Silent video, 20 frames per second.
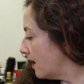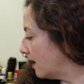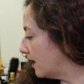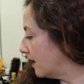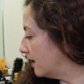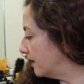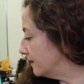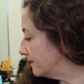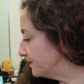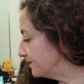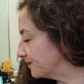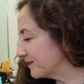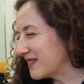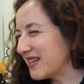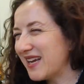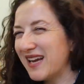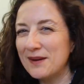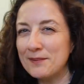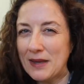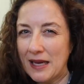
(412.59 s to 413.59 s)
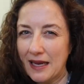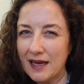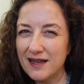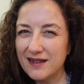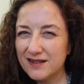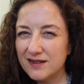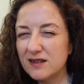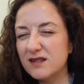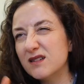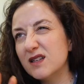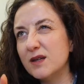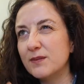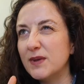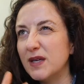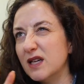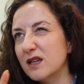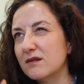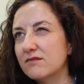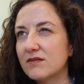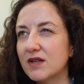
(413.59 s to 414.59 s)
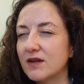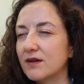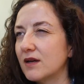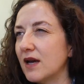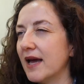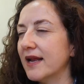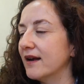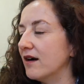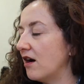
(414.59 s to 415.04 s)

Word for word: Um, I may, I could be kind